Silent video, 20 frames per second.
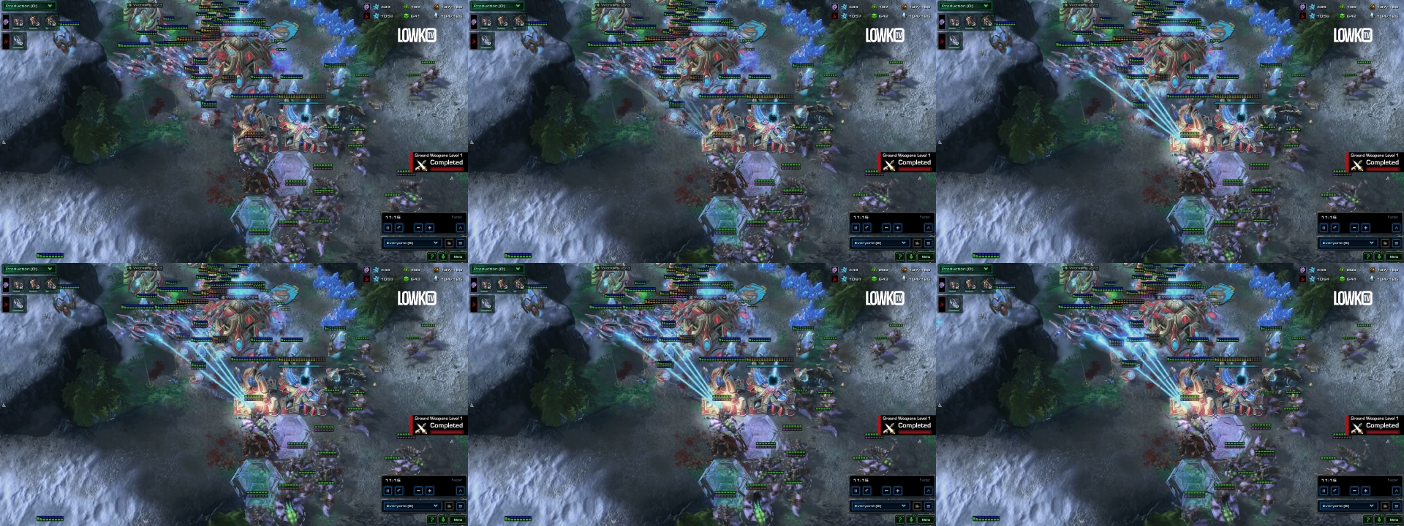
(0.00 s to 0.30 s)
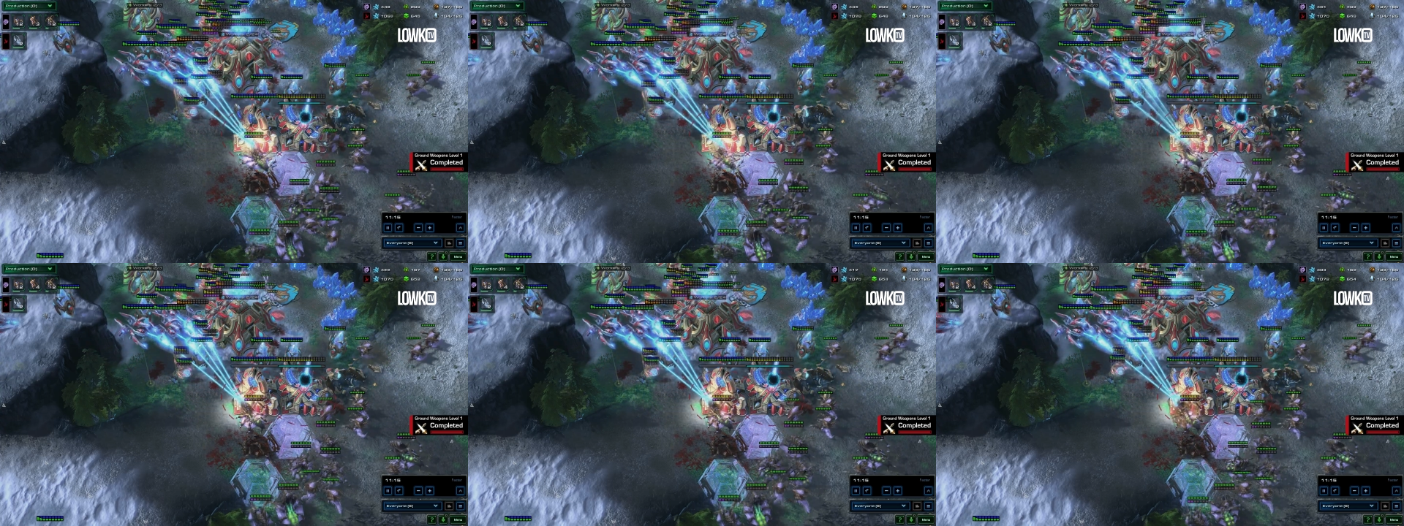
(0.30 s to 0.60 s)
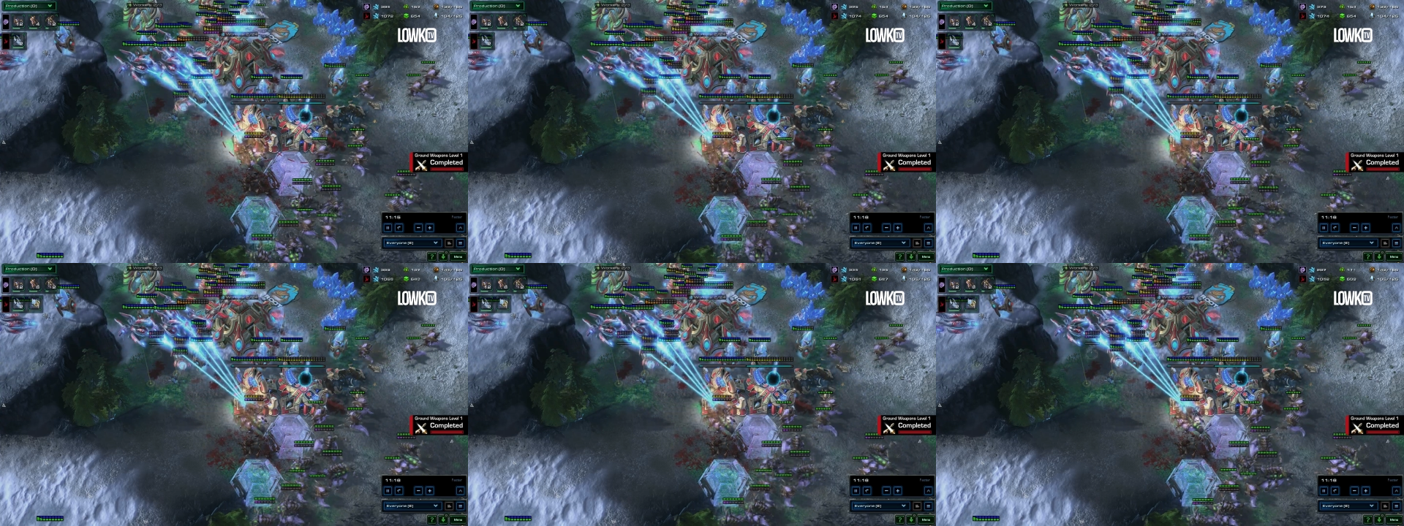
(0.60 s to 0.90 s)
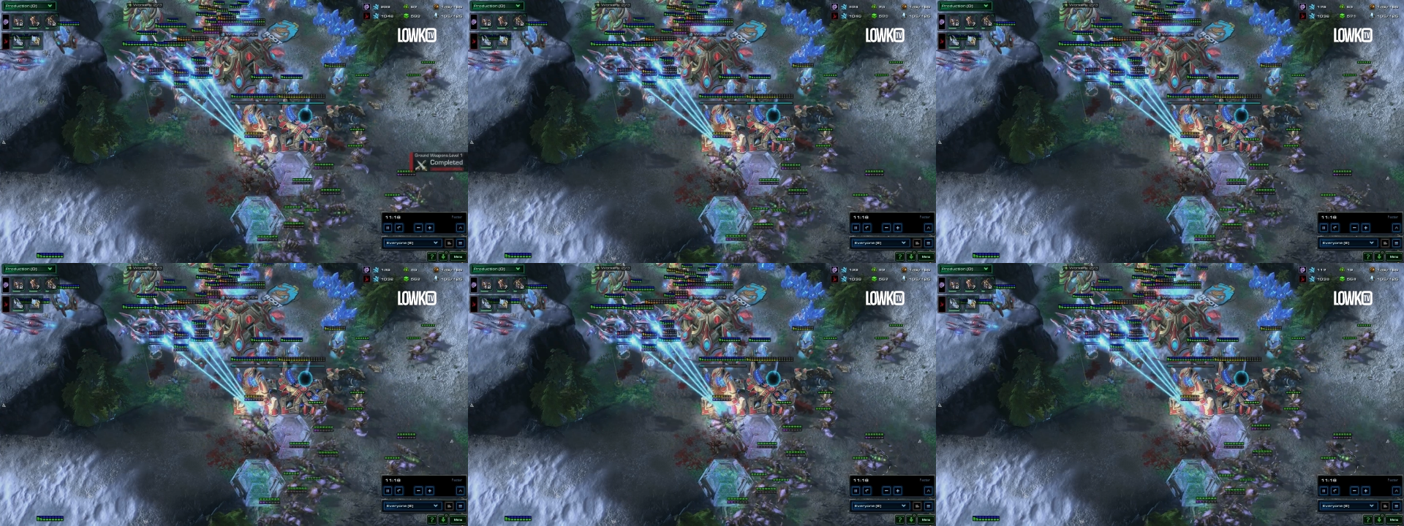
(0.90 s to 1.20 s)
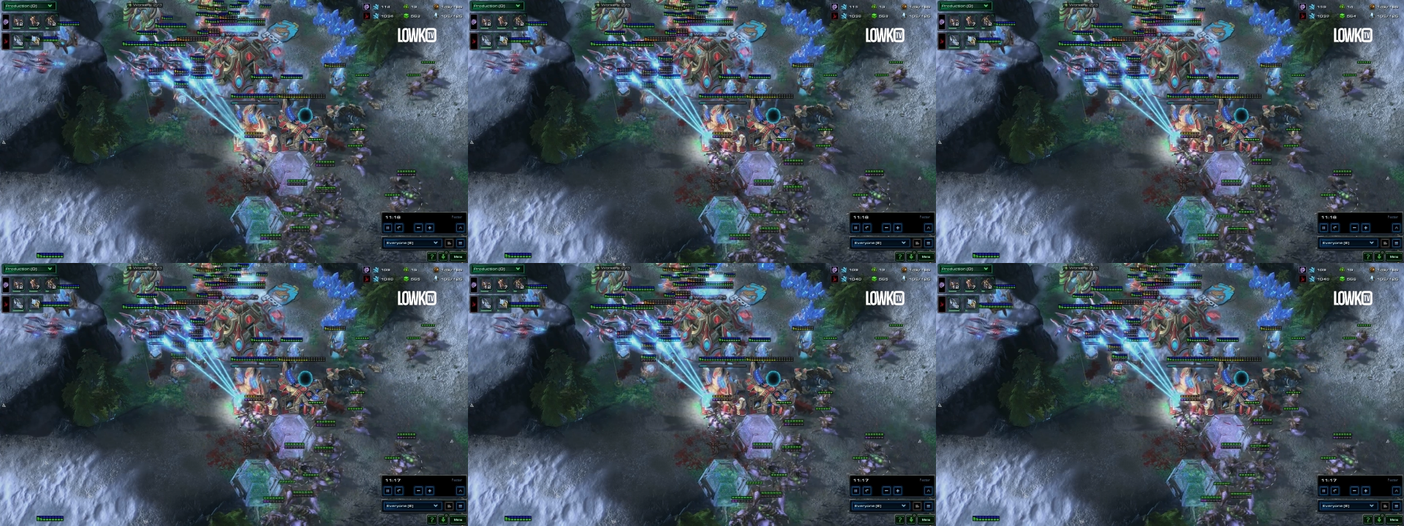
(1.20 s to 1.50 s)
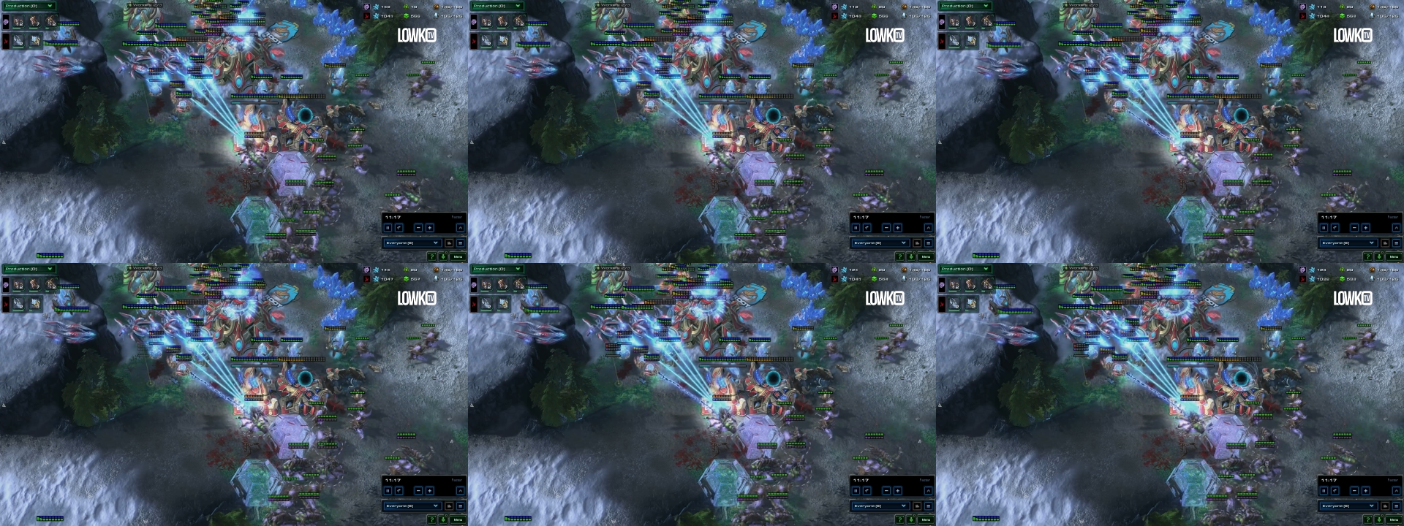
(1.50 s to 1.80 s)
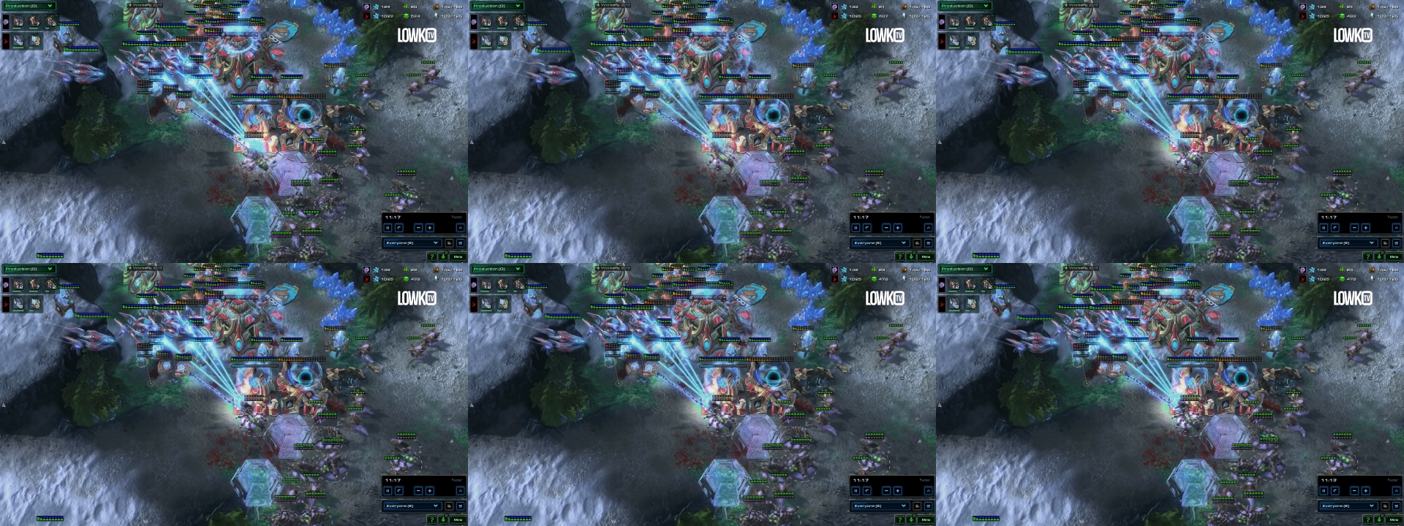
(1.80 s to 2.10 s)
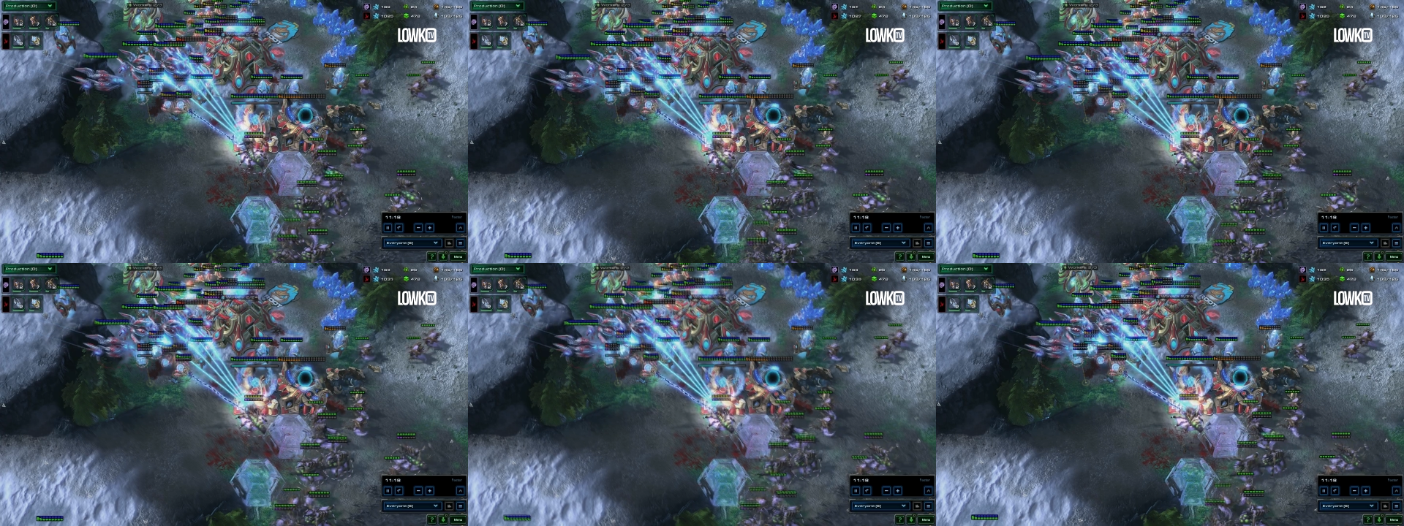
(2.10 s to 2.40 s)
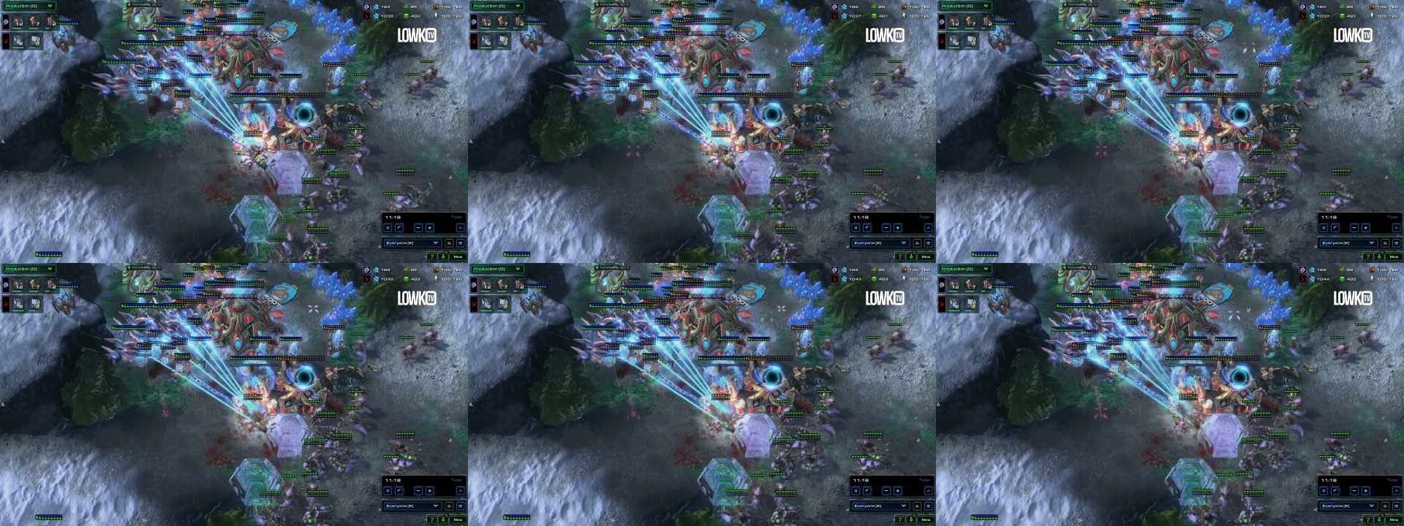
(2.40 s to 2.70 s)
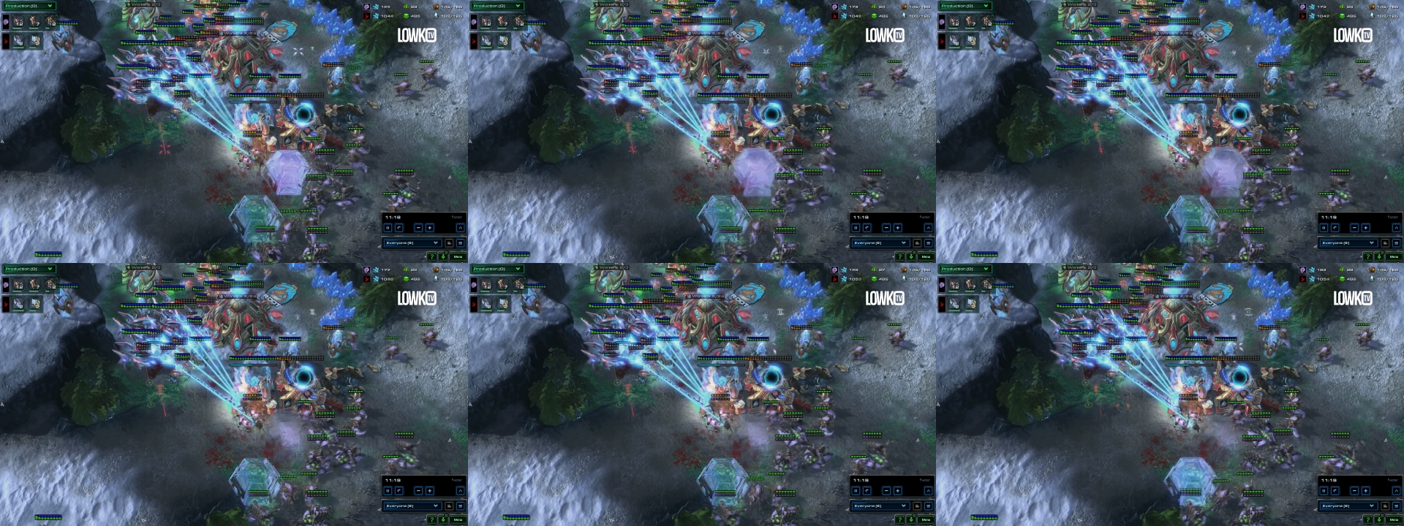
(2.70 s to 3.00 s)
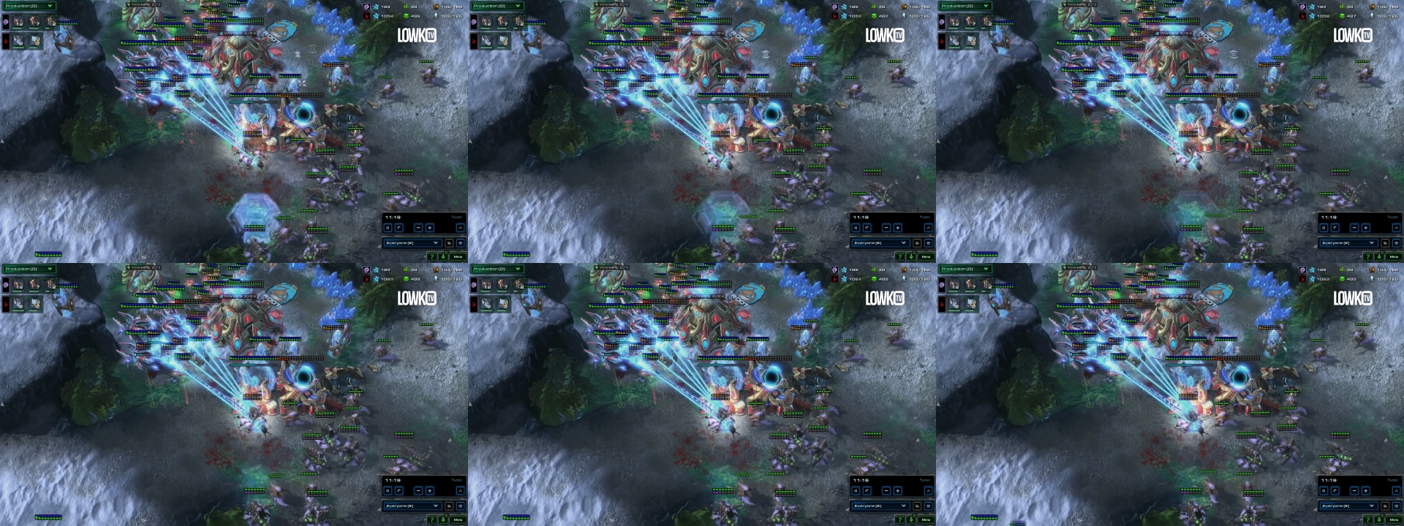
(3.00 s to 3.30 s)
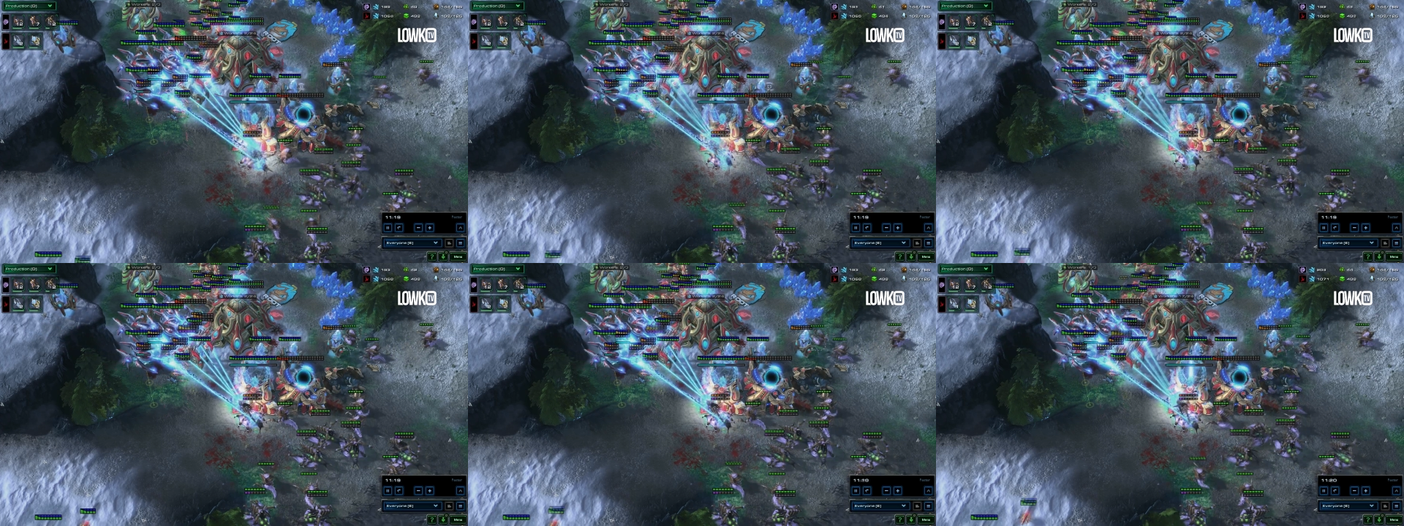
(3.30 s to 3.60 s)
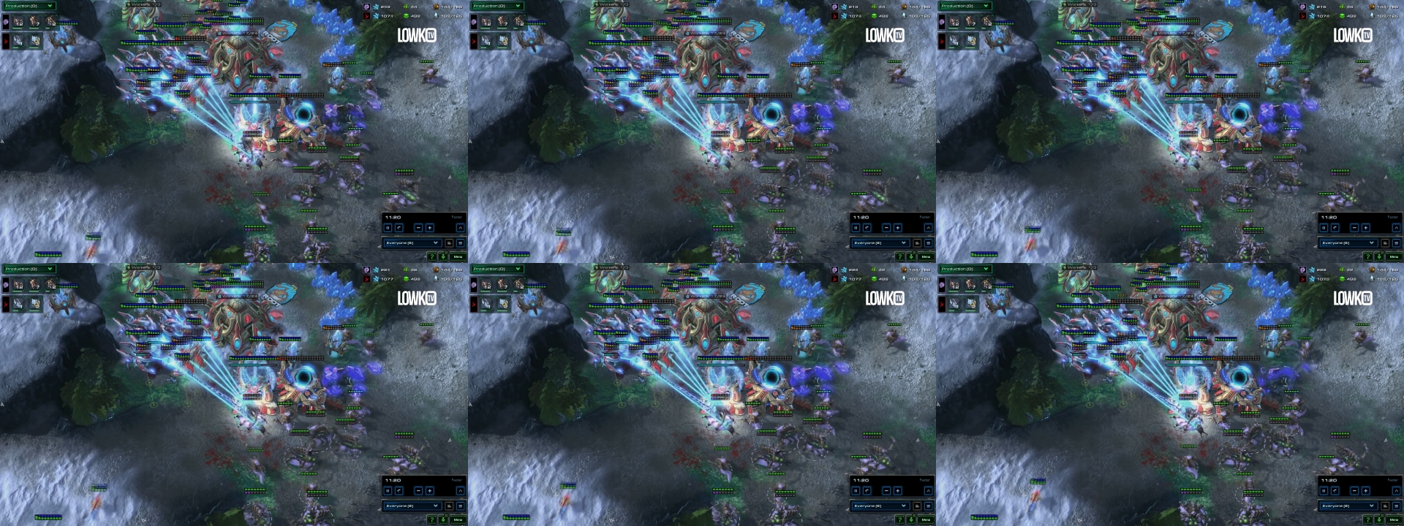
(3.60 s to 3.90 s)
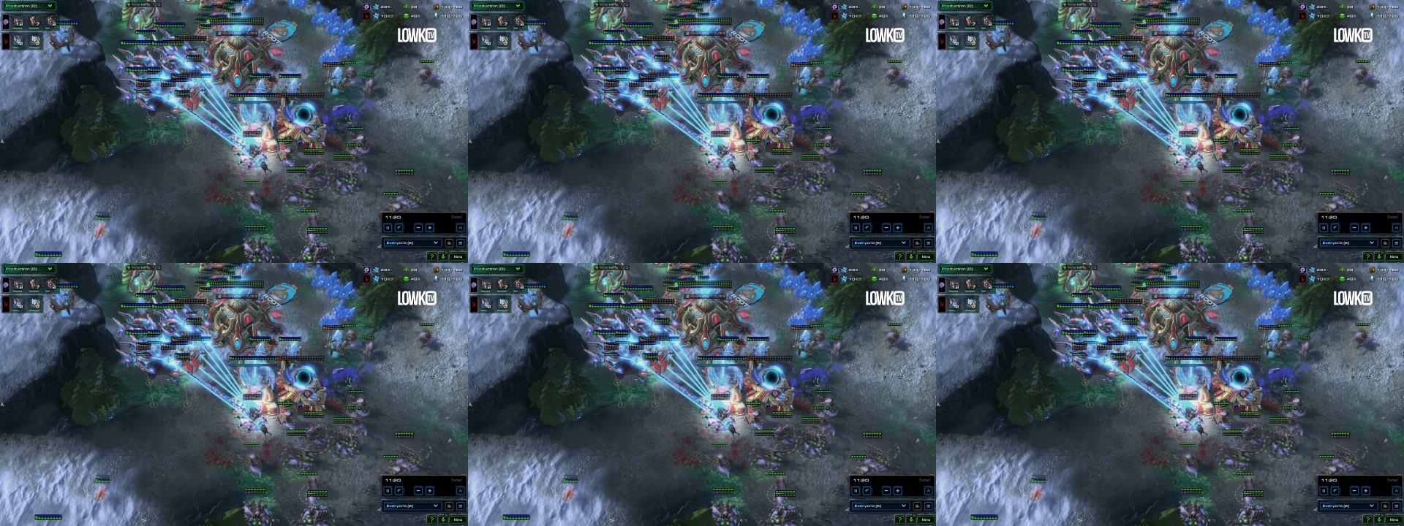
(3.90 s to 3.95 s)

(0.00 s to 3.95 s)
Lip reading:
Nobody's mouth can be seen.